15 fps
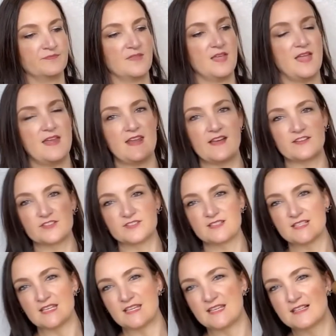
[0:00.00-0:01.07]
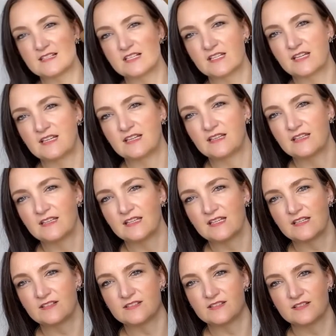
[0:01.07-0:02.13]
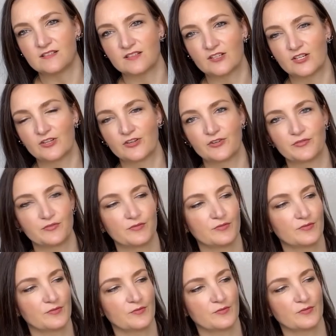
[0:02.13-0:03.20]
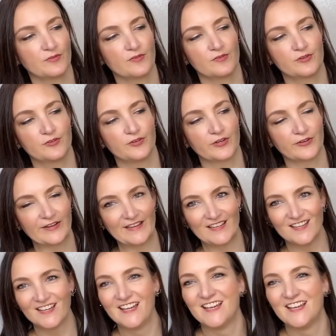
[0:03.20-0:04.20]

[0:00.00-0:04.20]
And now you'll see he's looking a little cro crooked,